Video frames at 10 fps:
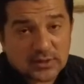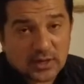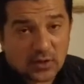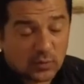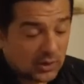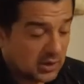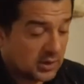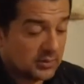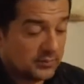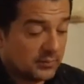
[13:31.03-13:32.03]
that I want
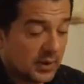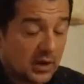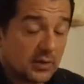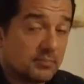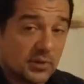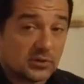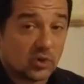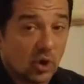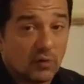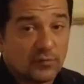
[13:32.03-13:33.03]
to build
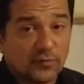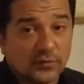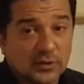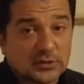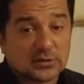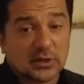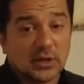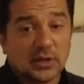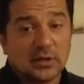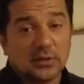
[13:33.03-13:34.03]
off of this.
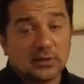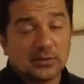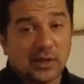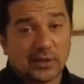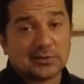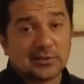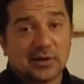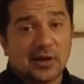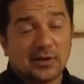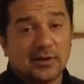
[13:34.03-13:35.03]
Hence the
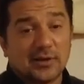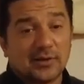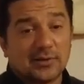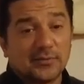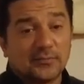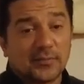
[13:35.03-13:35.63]
idea